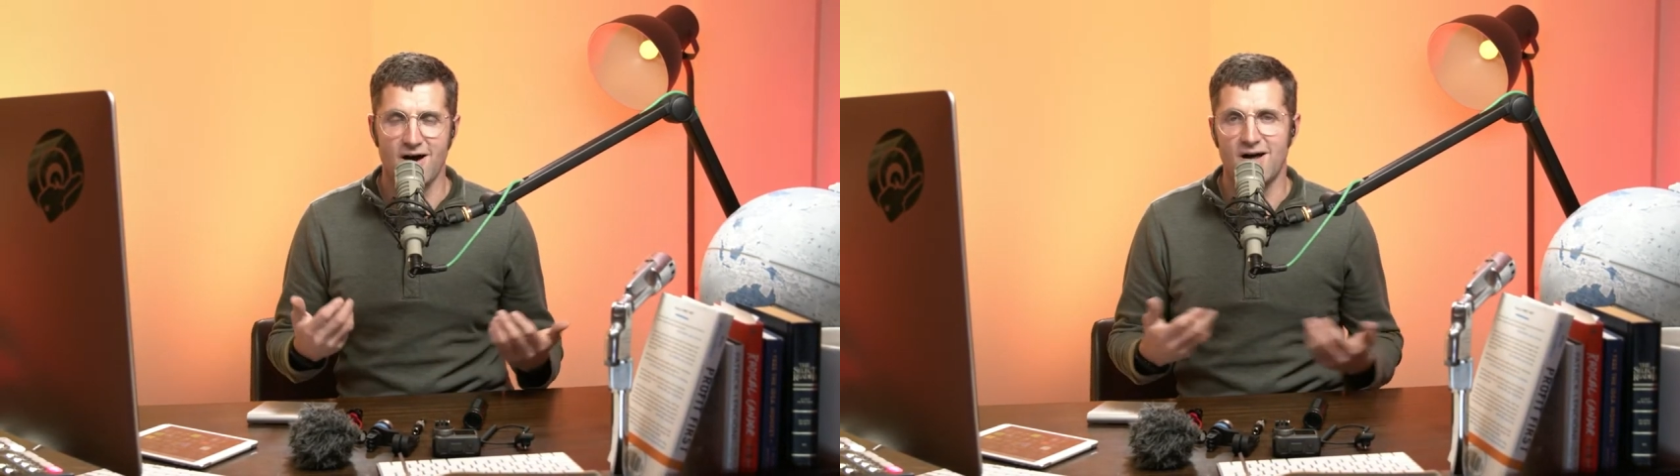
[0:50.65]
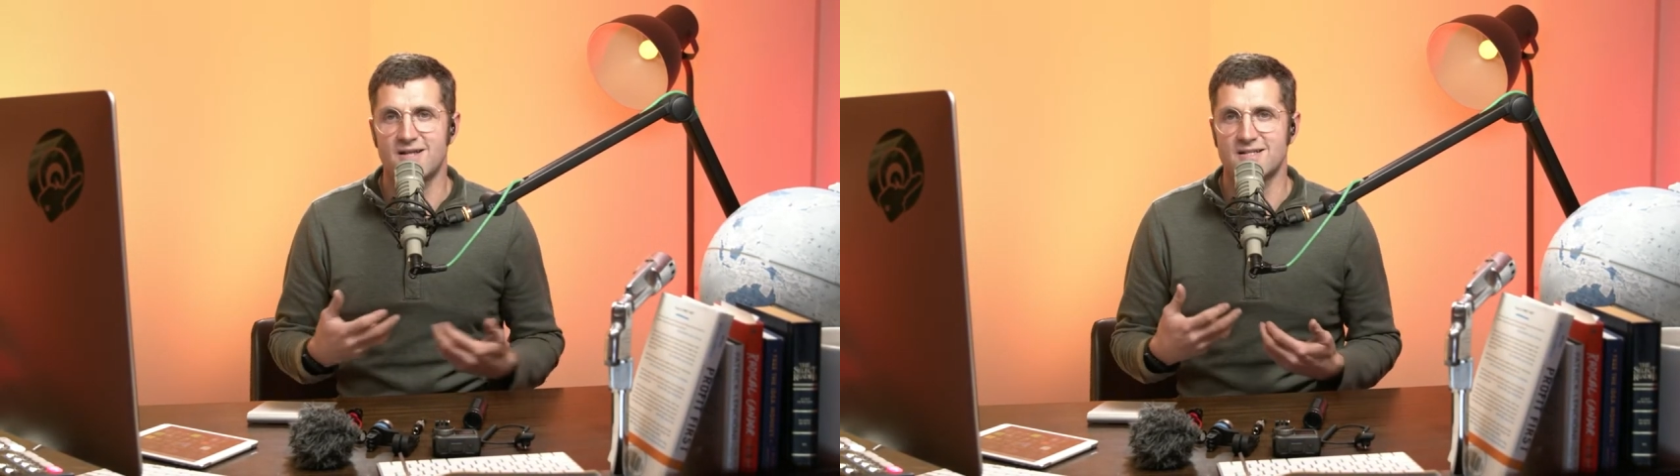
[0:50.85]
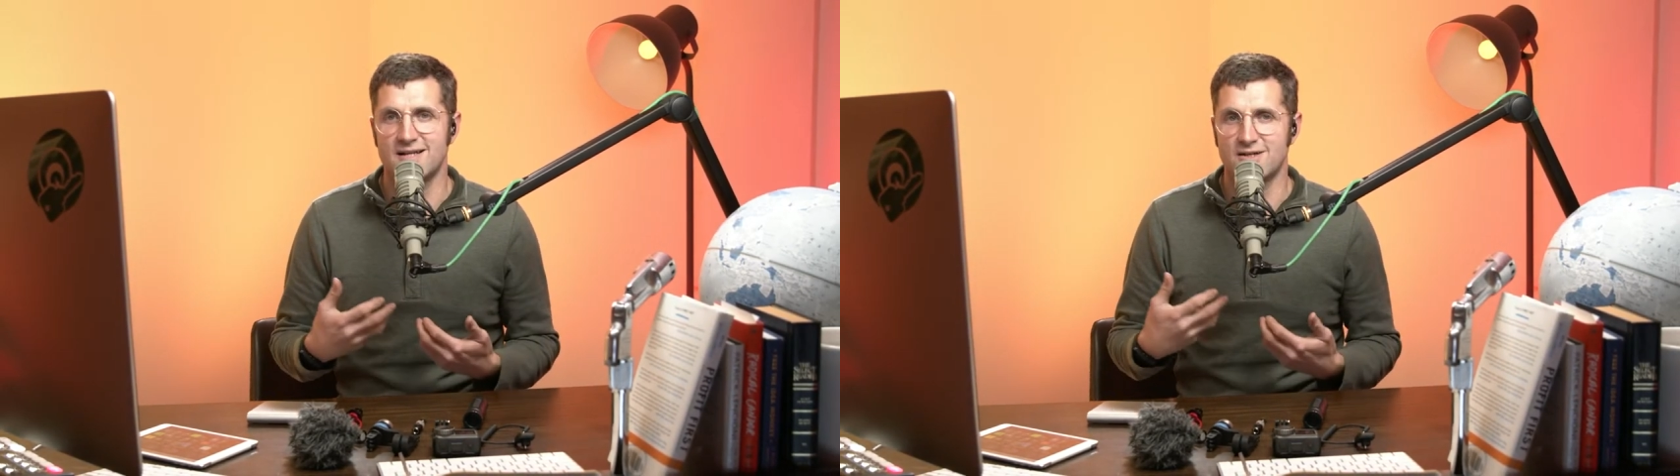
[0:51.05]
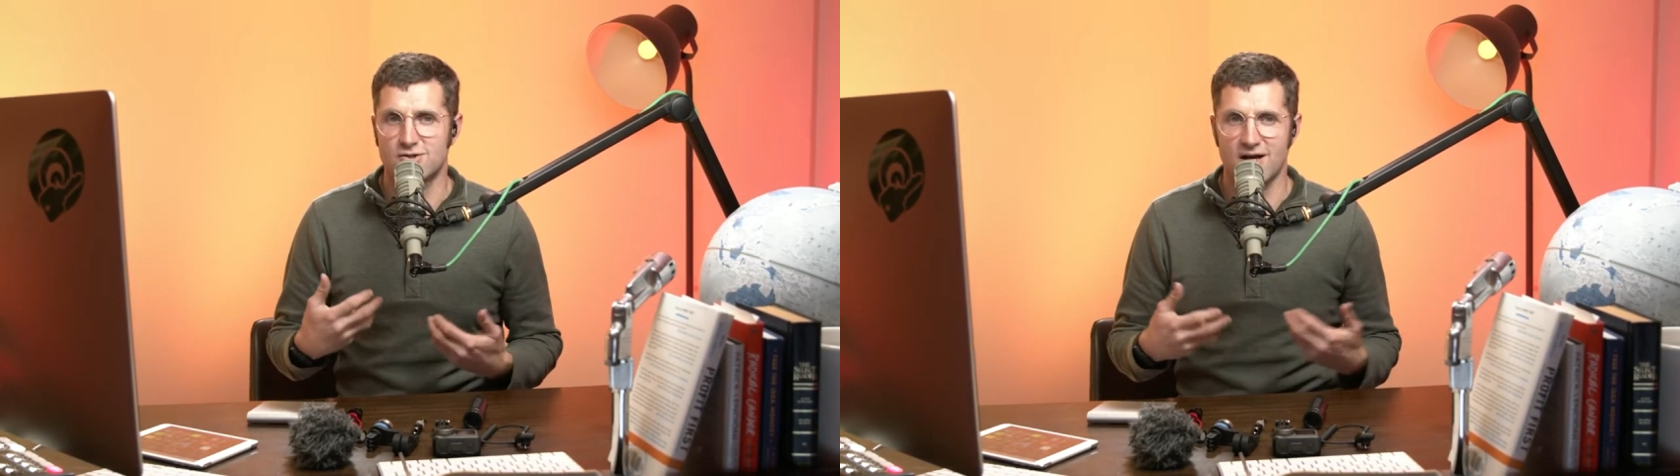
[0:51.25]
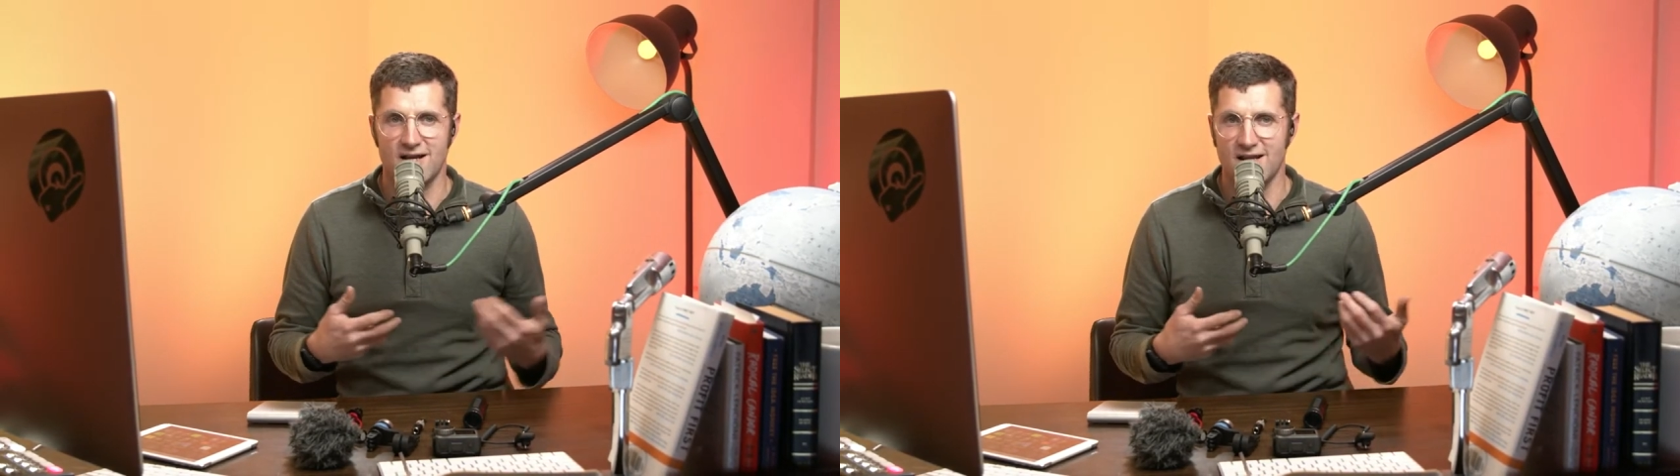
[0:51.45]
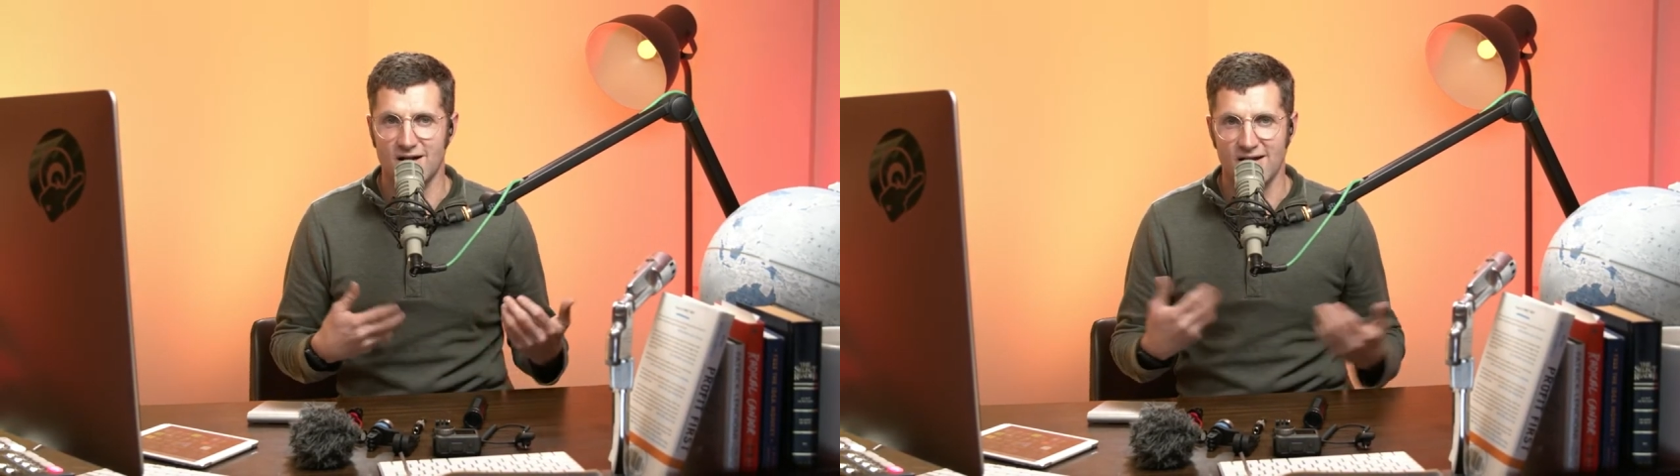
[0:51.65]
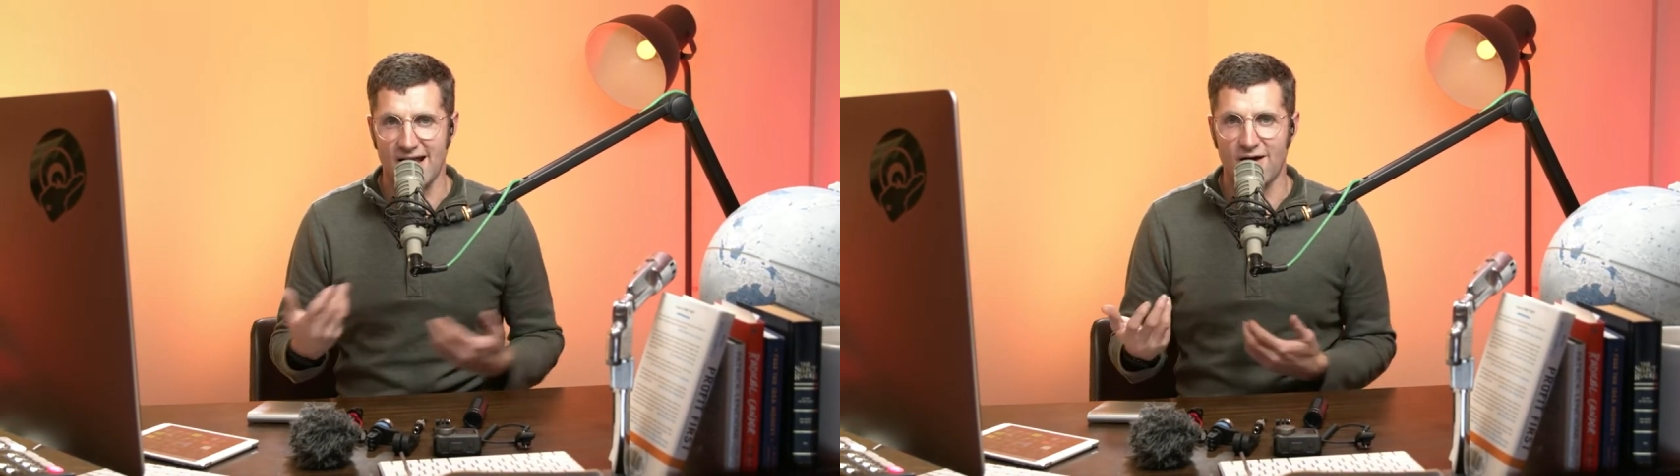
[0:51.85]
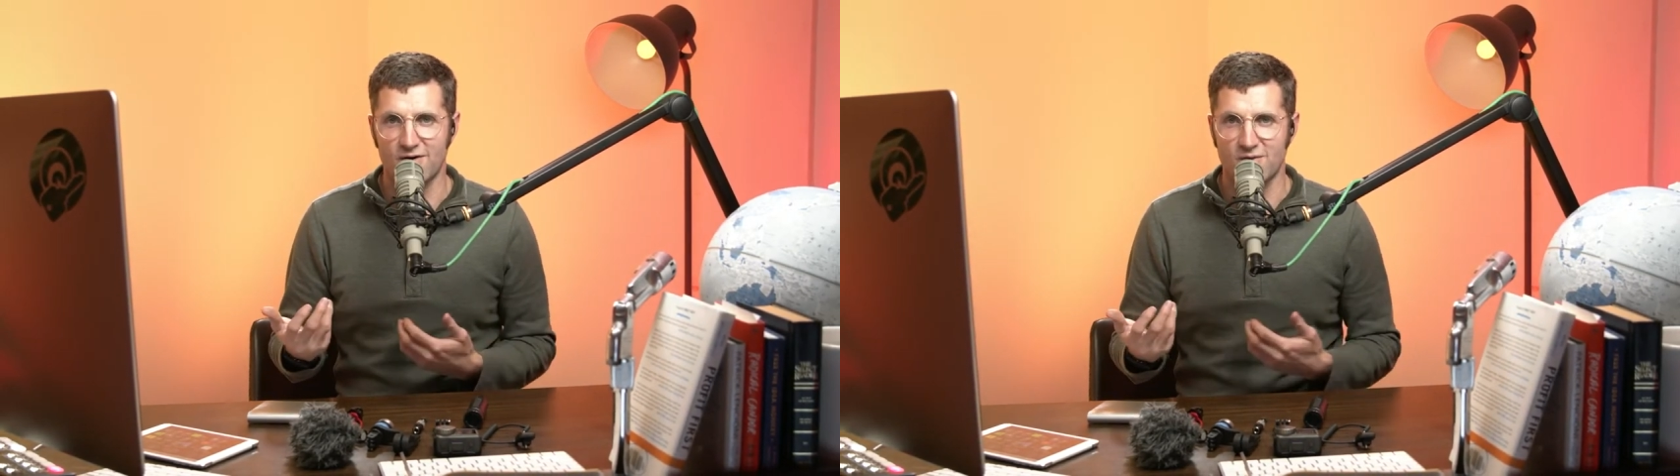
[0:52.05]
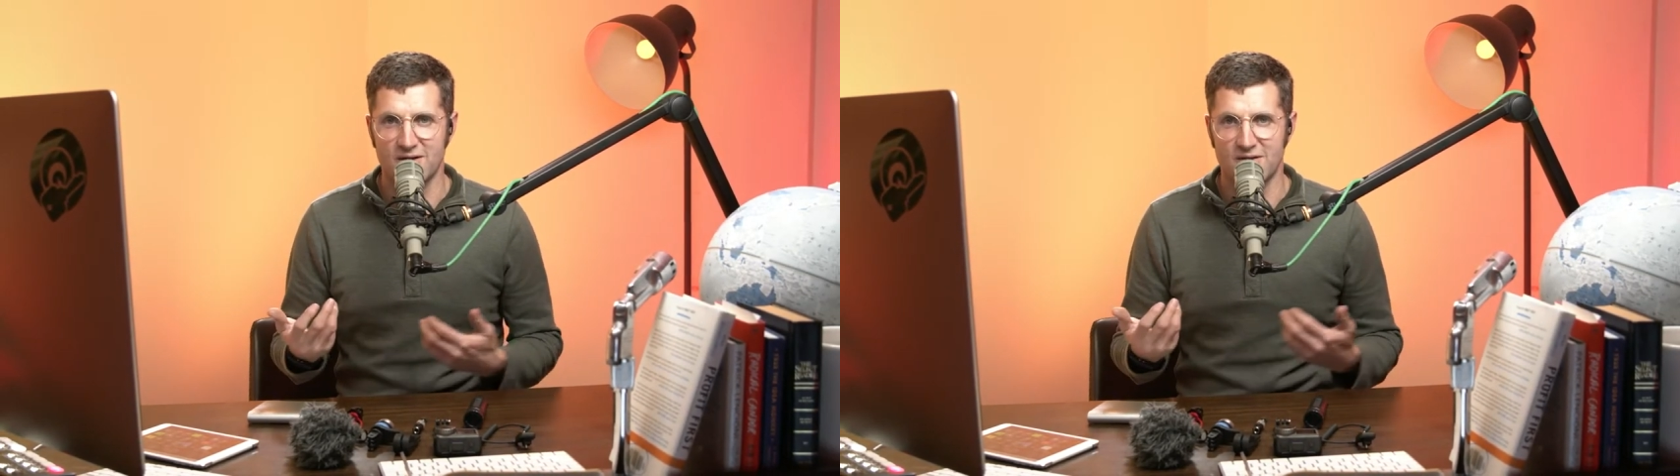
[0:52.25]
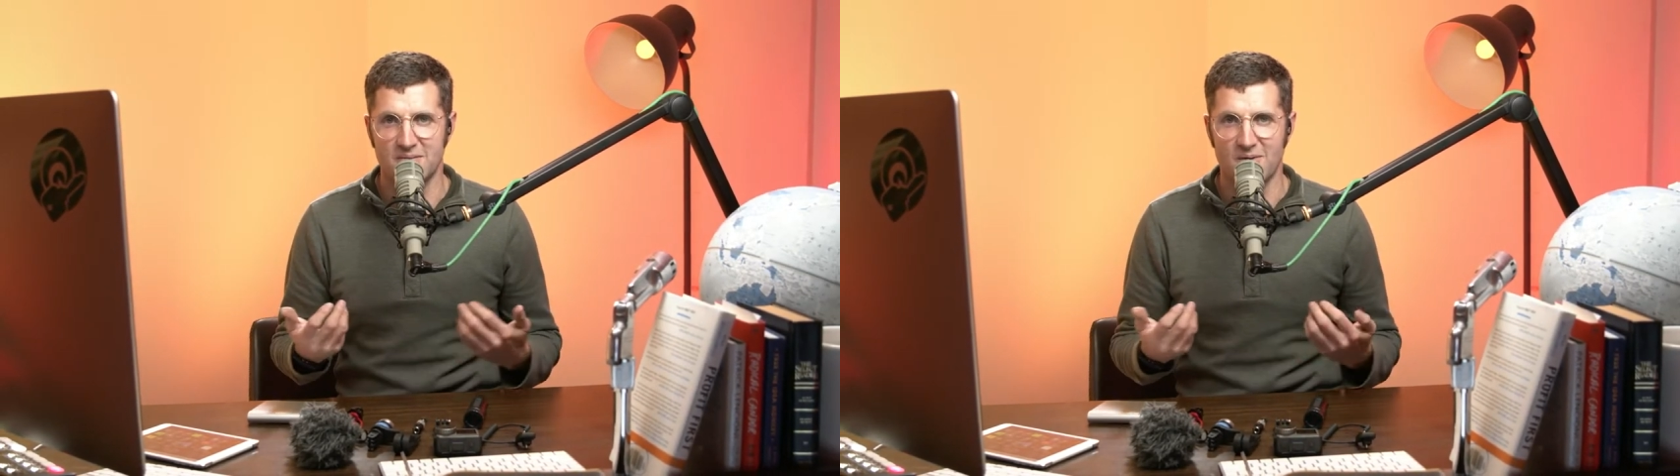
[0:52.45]
honestly to try to hit an
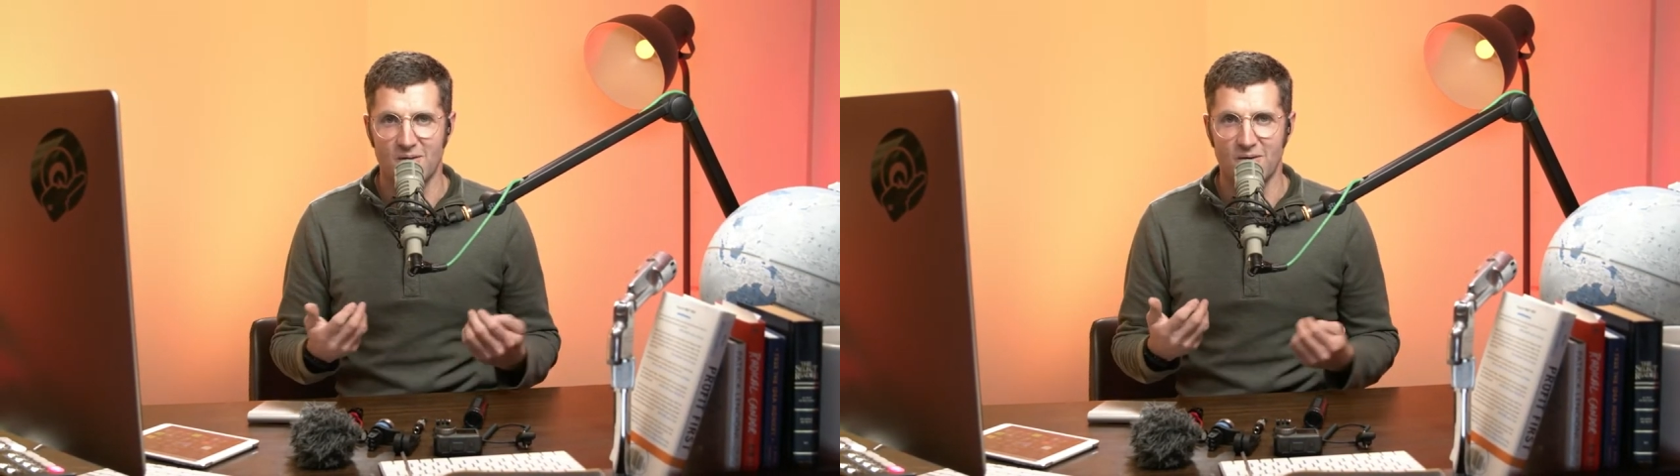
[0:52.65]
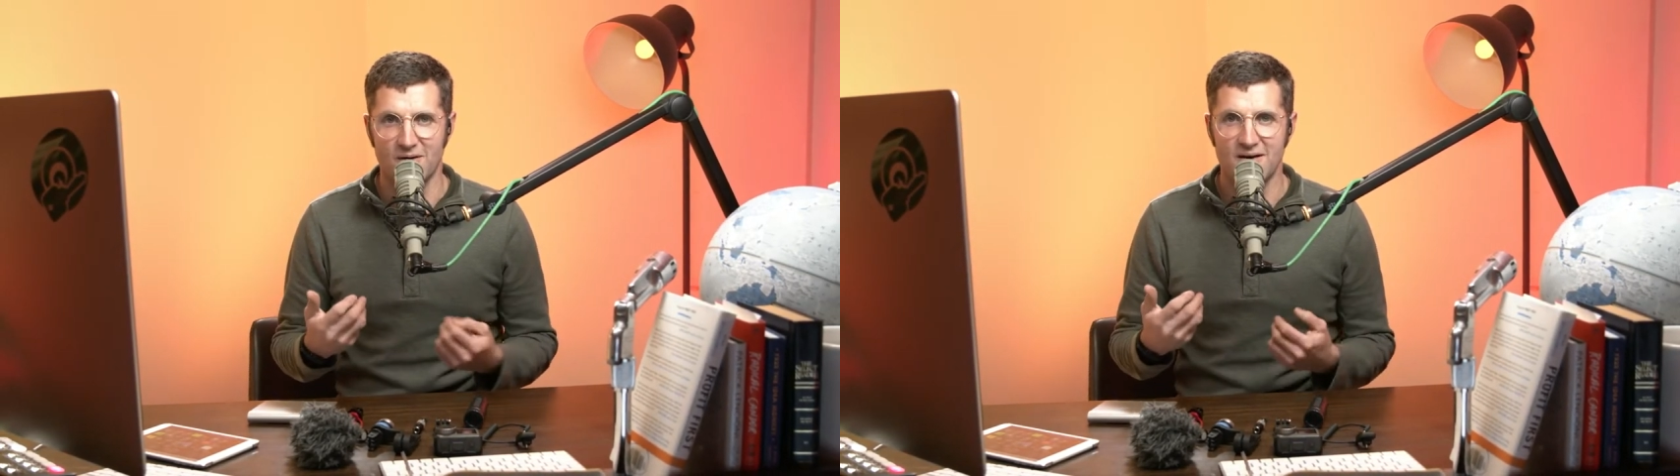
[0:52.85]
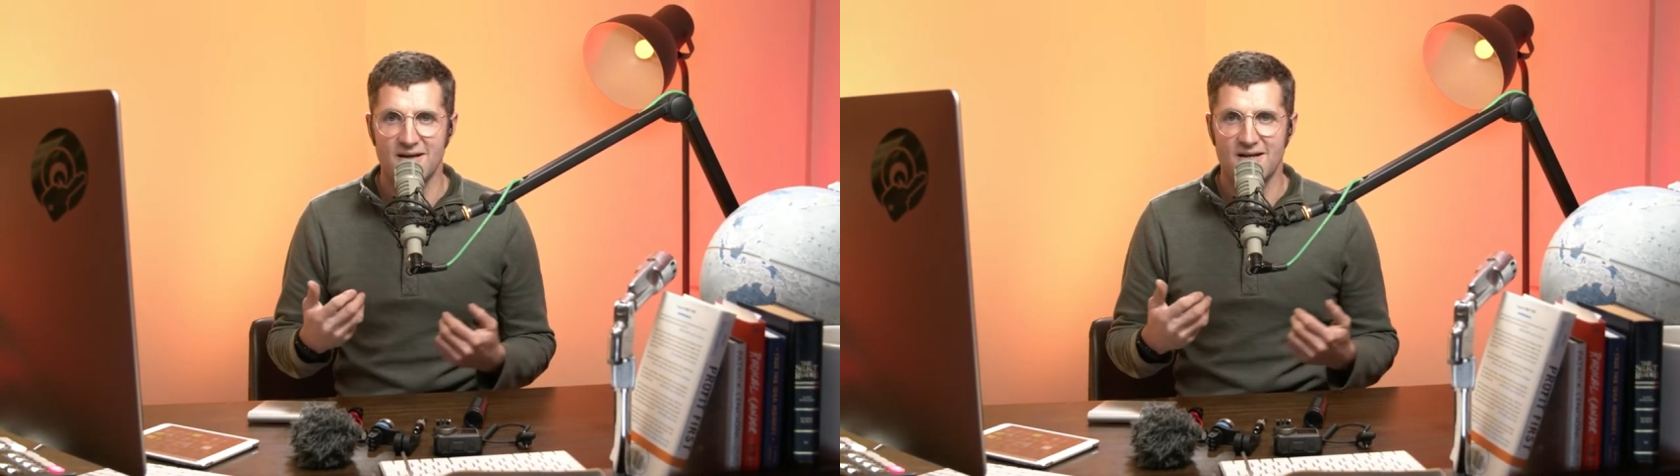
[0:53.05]
algorithm or